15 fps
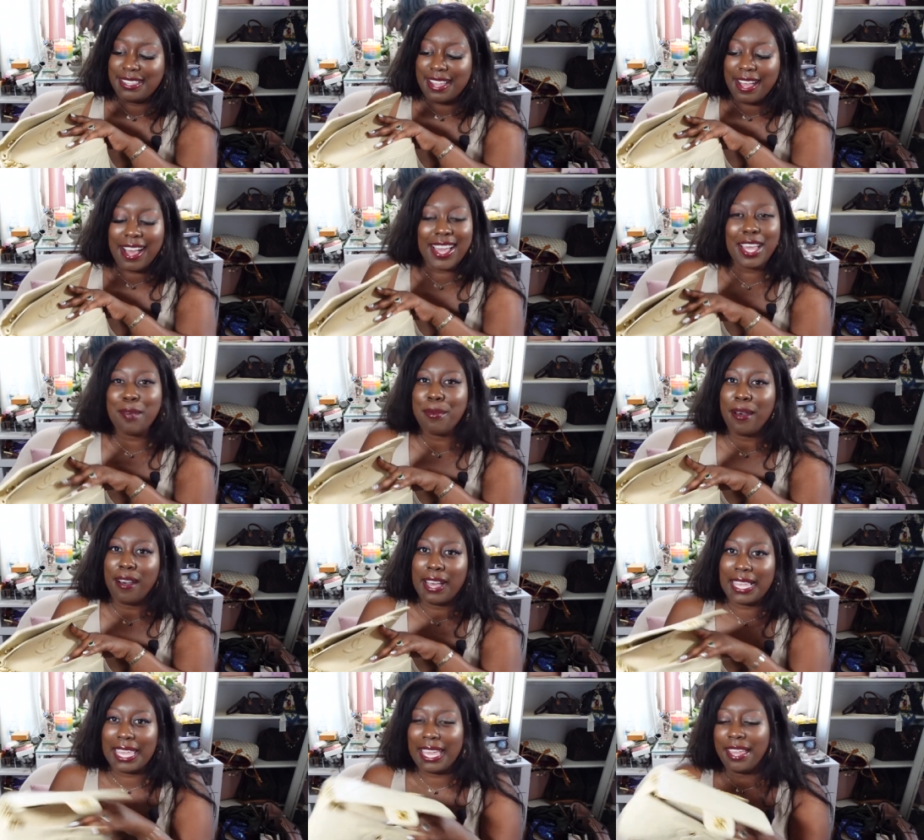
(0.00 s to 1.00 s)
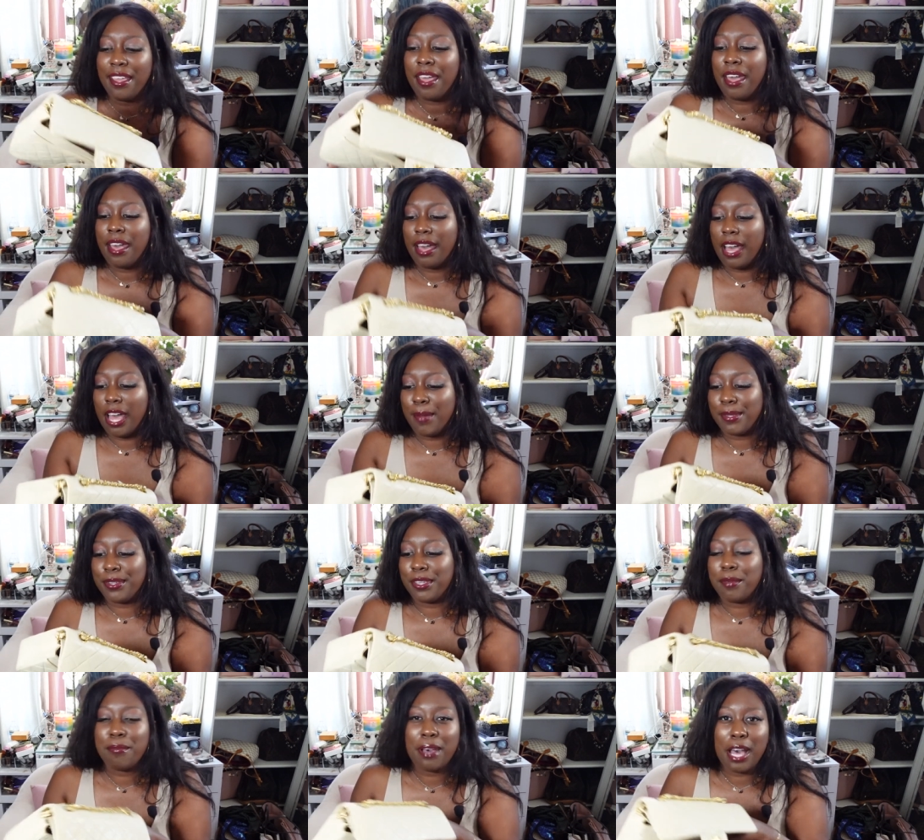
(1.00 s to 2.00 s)
not a pocket. And
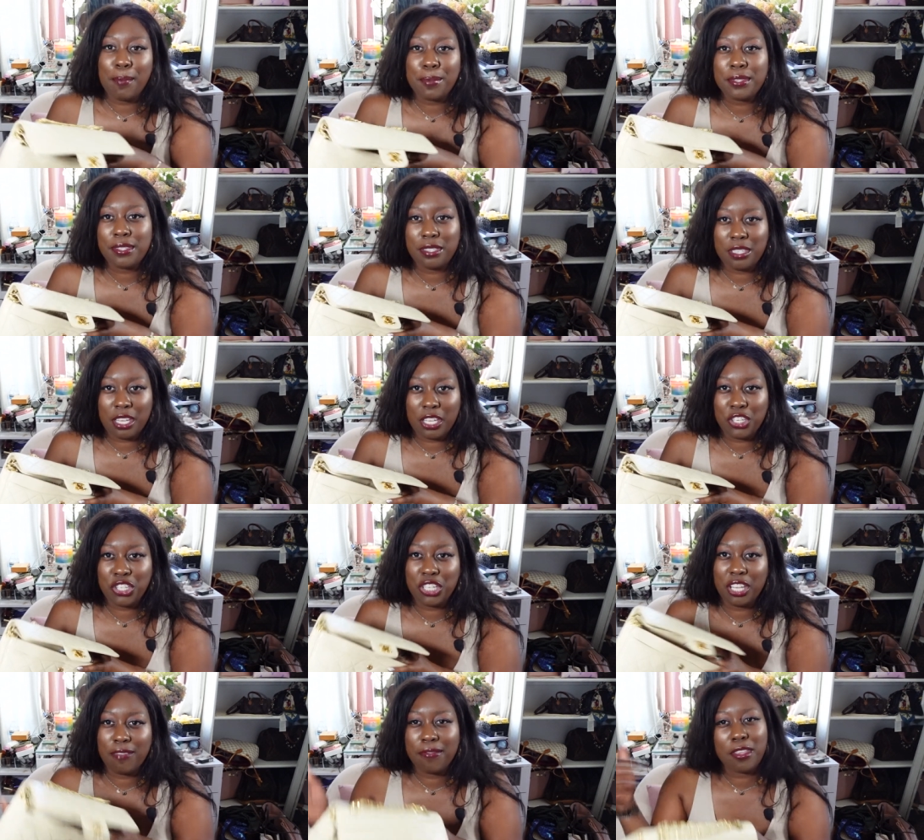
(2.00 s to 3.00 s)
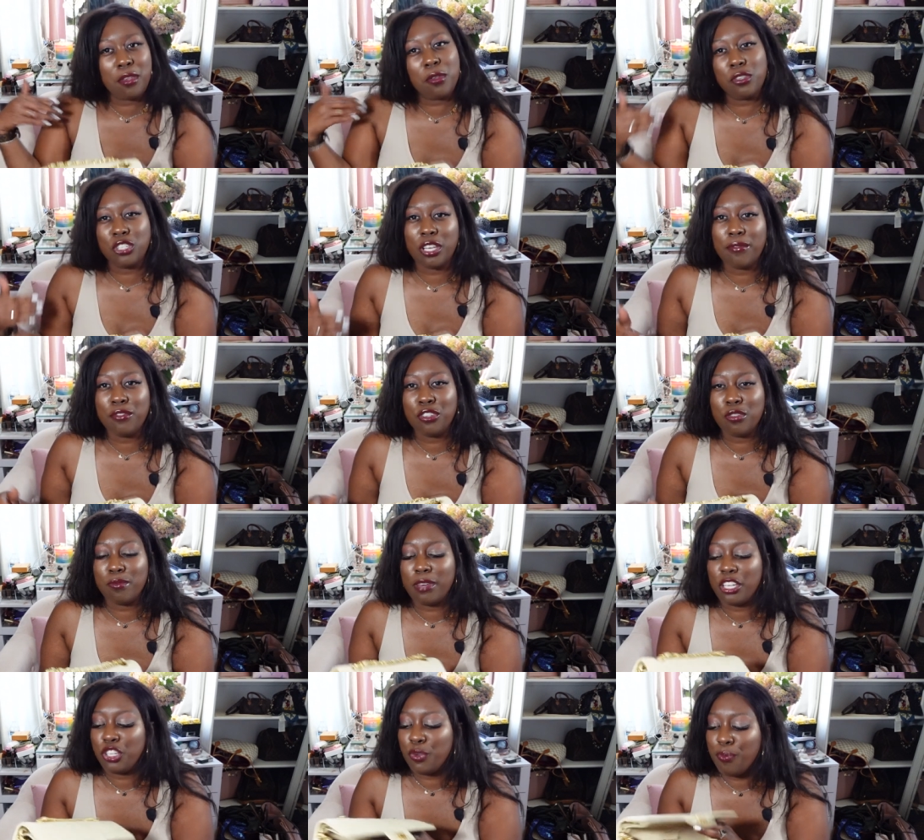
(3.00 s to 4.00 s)
you can pop a stitch if you shove too
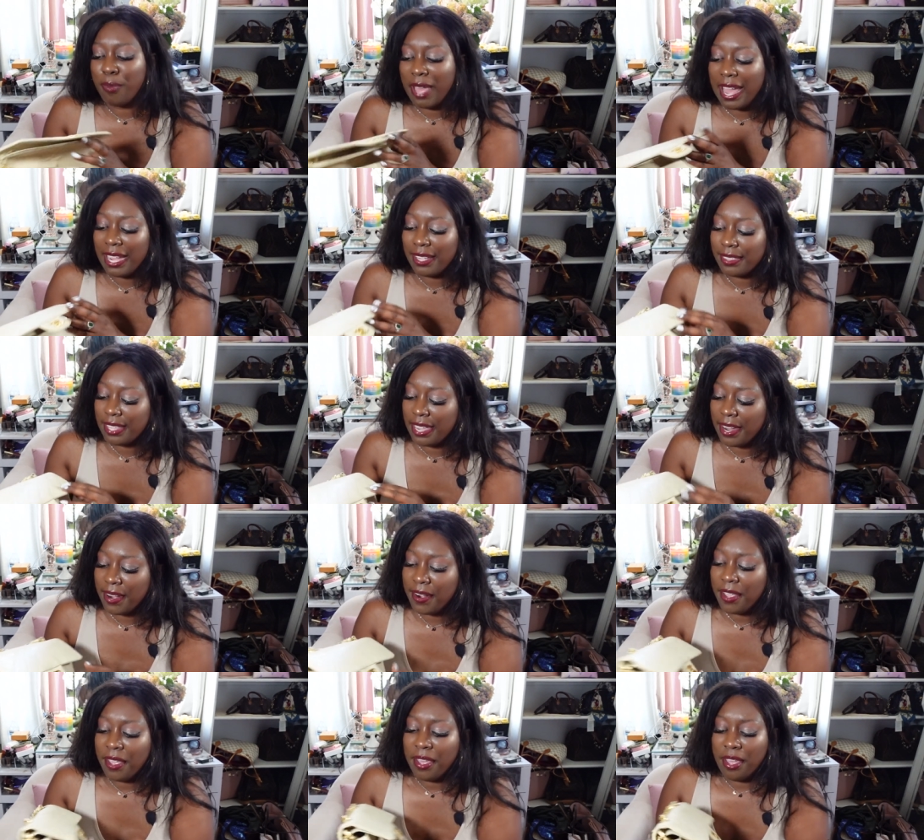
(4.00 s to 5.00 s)
much back there.